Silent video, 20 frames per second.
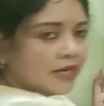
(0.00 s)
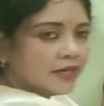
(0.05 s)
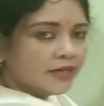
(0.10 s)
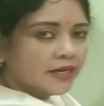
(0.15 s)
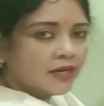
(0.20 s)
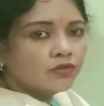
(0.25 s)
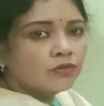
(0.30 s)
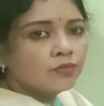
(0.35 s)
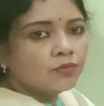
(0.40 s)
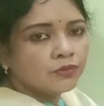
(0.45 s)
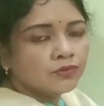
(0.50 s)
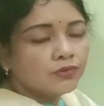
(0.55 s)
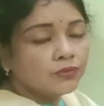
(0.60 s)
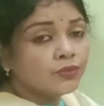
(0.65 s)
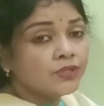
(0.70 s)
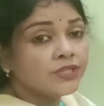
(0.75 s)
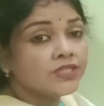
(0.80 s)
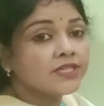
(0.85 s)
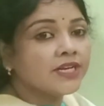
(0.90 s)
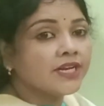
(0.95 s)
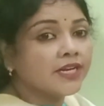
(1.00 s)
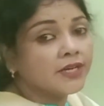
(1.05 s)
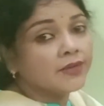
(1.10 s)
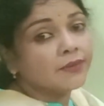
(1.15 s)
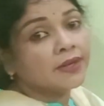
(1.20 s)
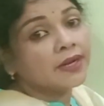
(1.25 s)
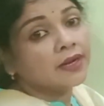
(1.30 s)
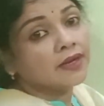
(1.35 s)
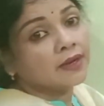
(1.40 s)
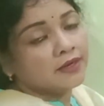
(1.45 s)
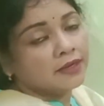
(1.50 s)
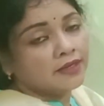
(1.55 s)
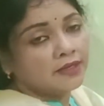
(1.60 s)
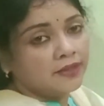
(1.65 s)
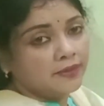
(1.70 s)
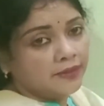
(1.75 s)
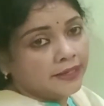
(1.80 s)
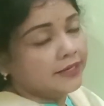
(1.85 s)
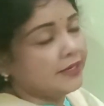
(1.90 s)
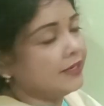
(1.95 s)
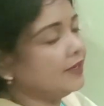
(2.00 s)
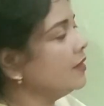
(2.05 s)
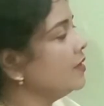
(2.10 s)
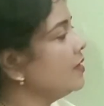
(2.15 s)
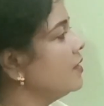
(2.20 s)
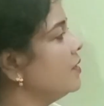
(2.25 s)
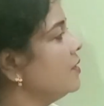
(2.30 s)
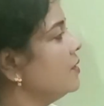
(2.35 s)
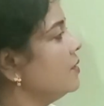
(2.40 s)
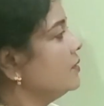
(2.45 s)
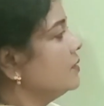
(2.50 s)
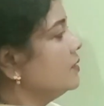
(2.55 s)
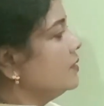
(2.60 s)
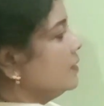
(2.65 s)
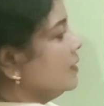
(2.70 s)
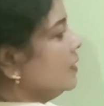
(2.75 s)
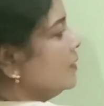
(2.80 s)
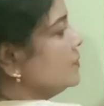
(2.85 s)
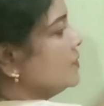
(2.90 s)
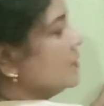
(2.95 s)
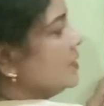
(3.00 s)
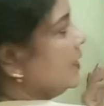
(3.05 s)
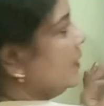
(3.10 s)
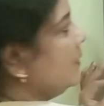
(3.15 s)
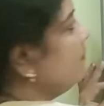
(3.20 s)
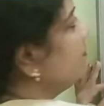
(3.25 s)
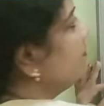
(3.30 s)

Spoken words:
output which gate you are getting. Now see,